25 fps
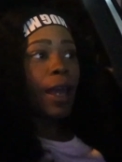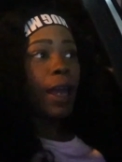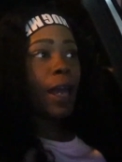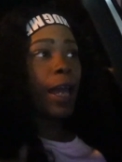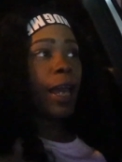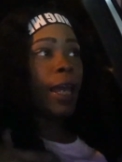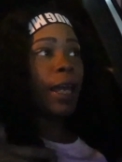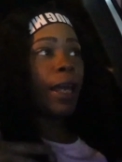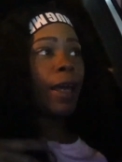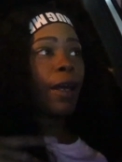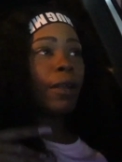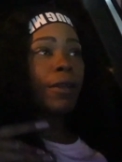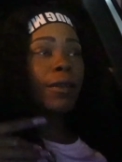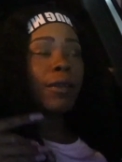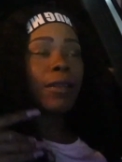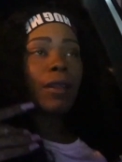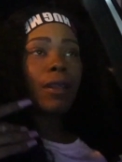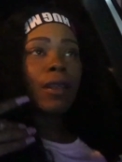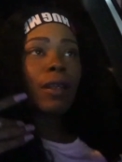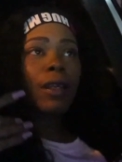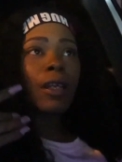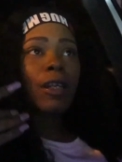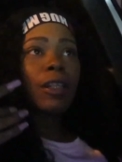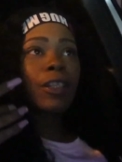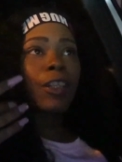And
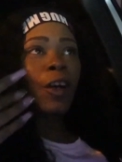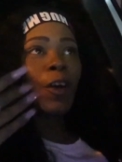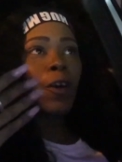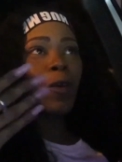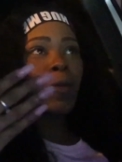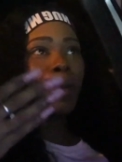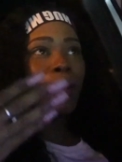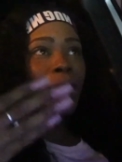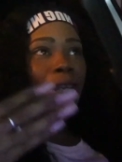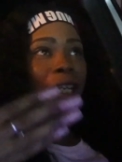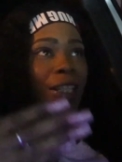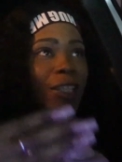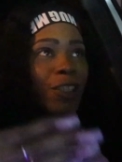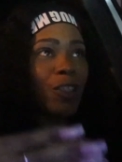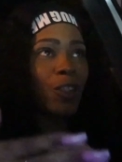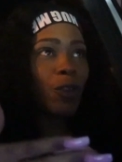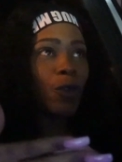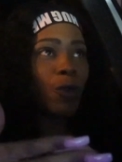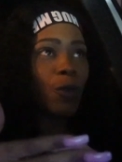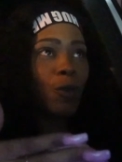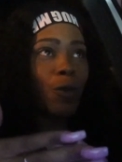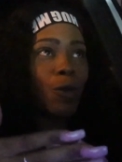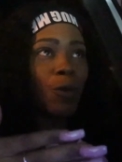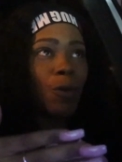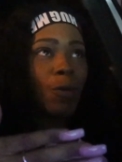don't be
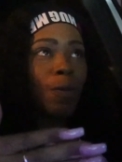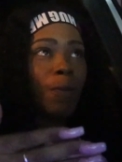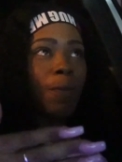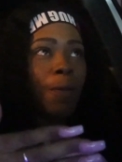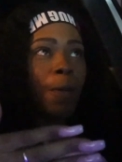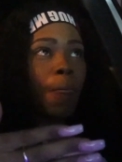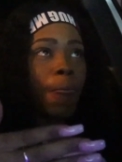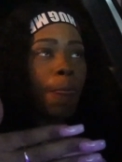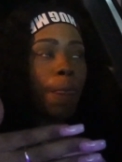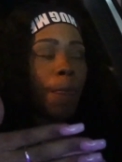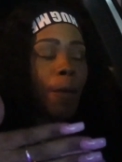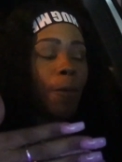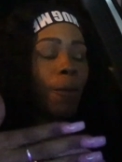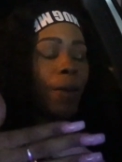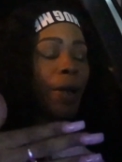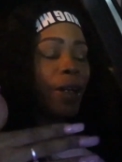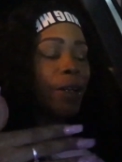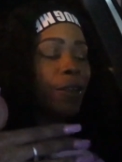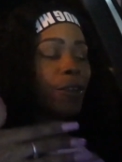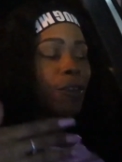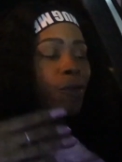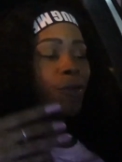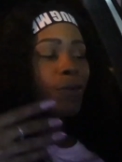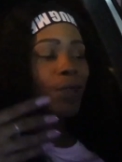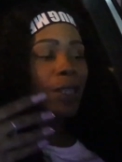too,
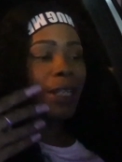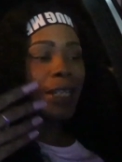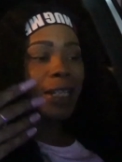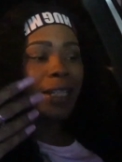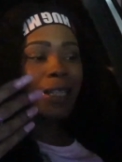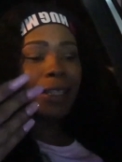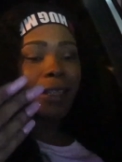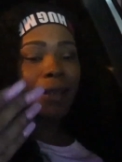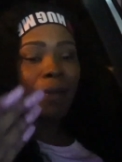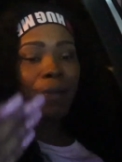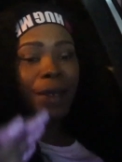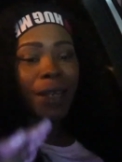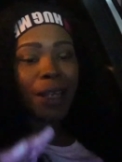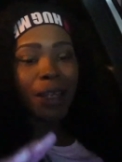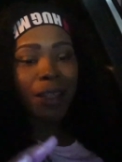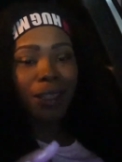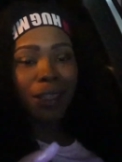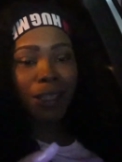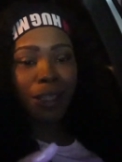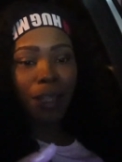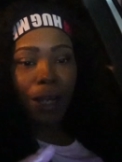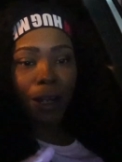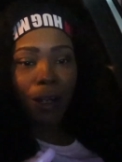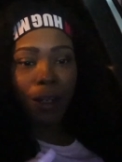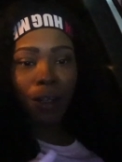well, you need to be
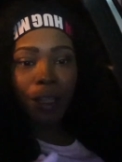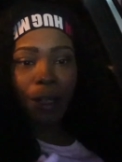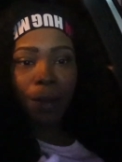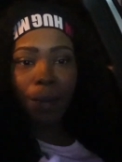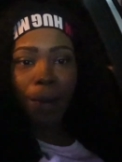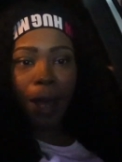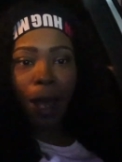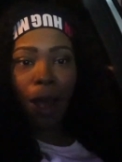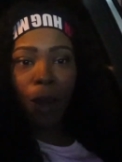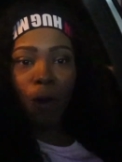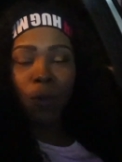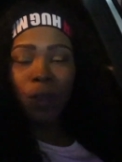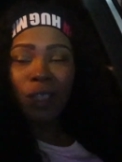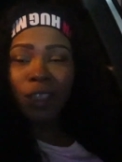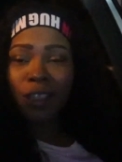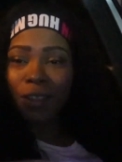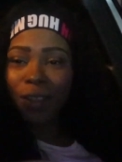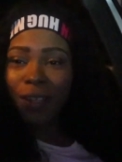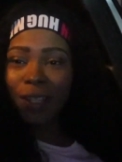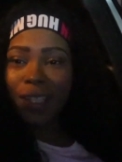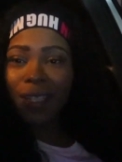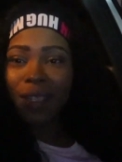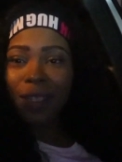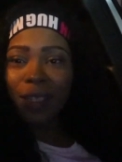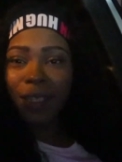concerned about what
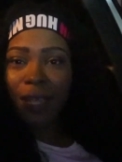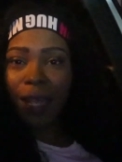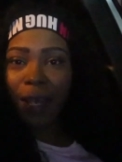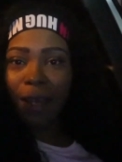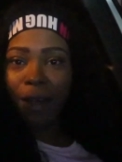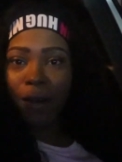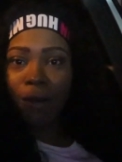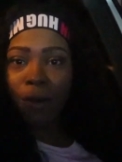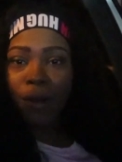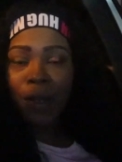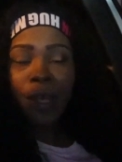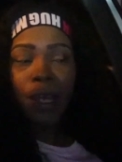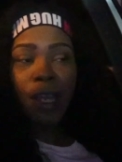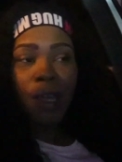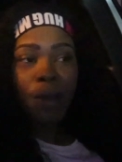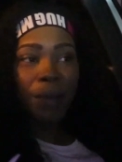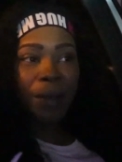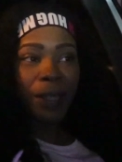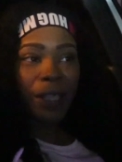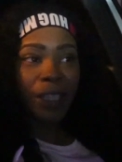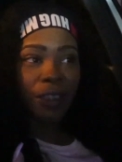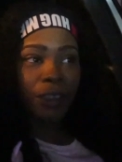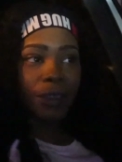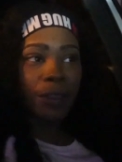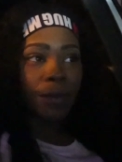you're going to sell,
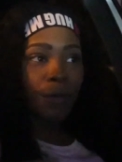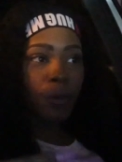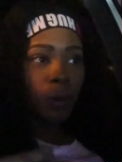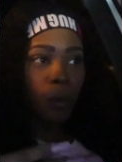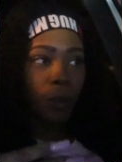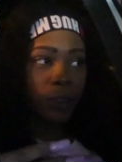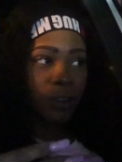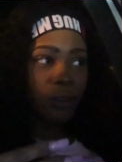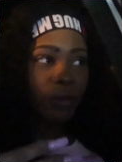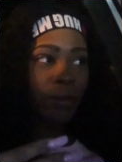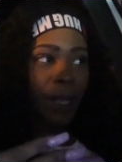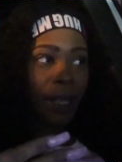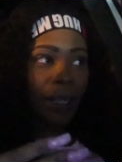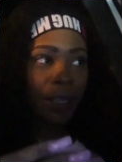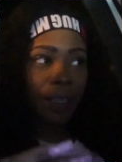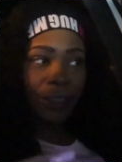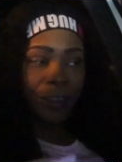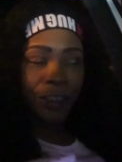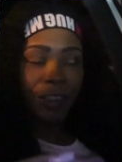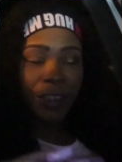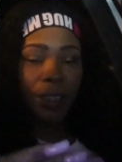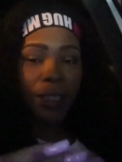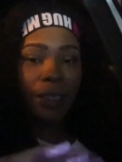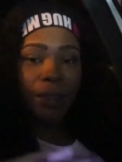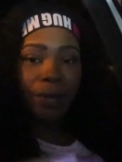because of course you got to
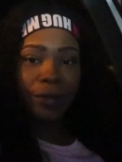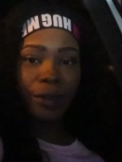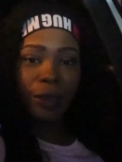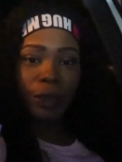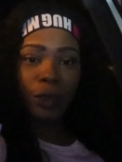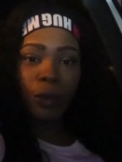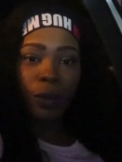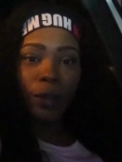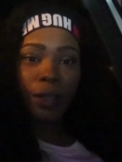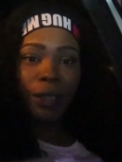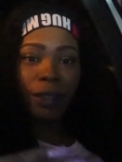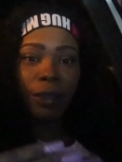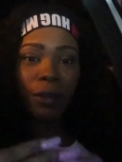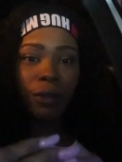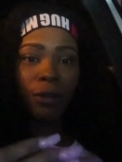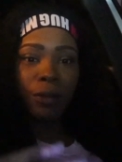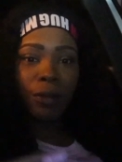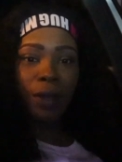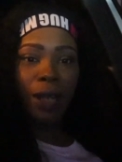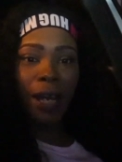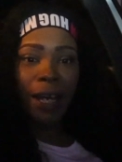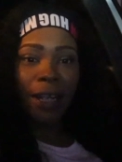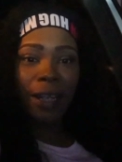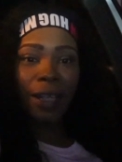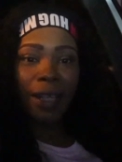get your inventory and
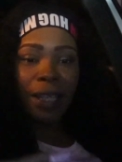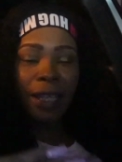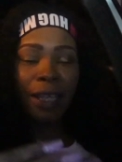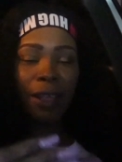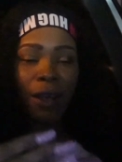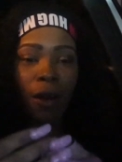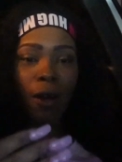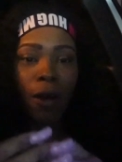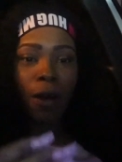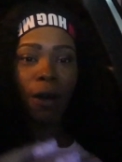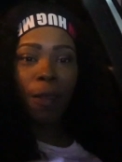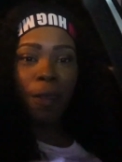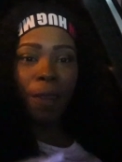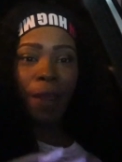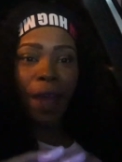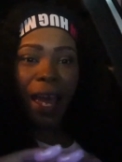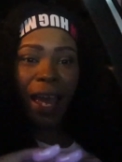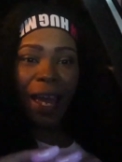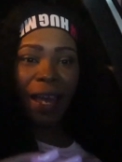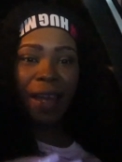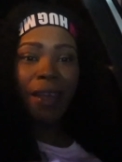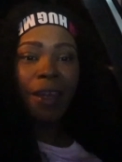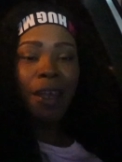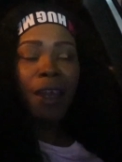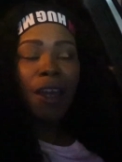you got to get all
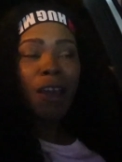that.